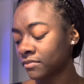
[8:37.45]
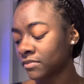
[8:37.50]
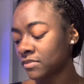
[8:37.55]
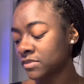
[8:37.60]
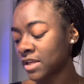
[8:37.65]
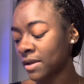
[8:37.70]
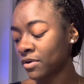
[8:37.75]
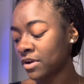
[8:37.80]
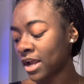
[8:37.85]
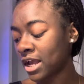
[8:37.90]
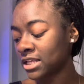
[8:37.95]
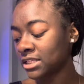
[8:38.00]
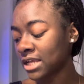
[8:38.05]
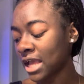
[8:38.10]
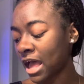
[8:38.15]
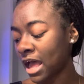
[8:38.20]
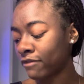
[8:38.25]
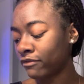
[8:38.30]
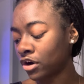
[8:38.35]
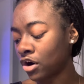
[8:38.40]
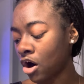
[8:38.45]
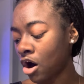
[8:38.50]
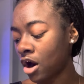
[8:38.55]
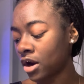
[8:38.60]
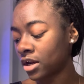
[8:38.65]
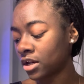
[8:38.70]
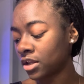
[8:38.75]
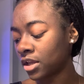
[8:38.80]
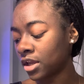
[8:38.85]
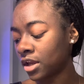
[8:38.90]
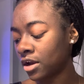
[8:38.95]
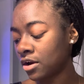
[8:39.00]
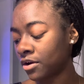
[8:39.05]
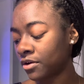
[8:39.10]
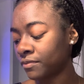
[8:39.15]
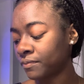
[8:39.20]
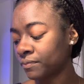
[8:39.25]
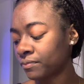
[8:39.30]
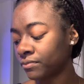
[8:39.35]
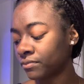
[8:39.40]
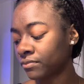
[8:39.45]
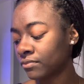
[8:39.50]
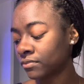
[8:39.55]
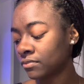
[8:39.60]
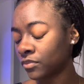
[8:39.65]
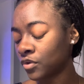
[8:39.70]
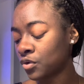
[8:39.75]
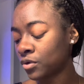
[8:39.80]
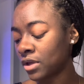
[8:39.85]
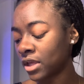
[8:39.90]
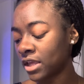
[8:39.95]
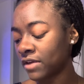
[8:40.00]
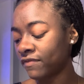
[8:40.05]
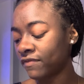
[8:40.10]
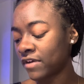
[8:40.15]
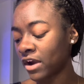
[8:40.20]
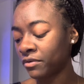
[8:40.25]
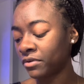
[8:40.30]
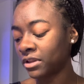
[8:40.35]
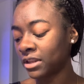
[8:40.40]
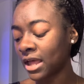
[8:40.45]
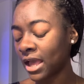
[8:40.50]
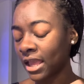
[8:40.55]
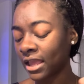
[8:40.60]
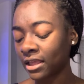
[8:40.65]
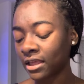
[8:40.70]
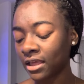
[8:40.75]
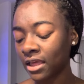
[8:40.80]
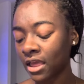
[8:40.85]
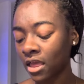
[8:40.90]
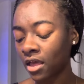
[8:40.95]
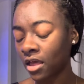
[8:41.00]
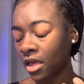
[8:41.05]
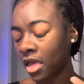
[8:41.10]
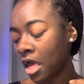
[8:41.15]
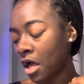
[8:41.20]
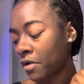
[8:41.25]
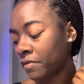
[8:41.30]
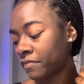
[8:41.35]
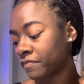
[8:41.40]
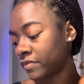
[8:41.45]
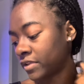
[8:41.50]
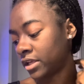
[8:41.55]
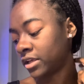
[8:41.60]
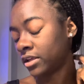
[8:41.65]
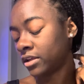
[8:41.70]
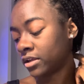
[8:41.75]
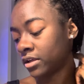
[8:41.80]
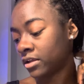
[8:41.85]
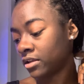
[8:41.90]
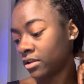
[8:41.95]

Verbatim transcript: Some of you guys could have a garden here. You could eat very, like, healthy.